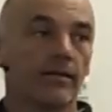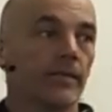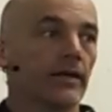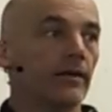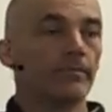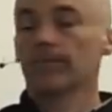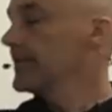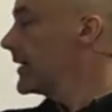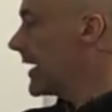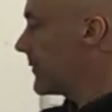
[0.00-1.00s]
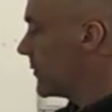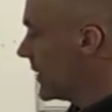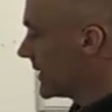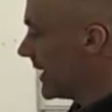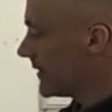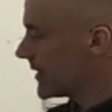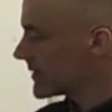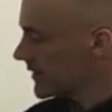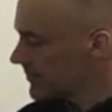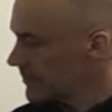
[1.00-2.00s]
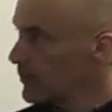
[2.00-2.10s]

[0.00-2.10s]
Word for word: something up, and we worked out that it's going to be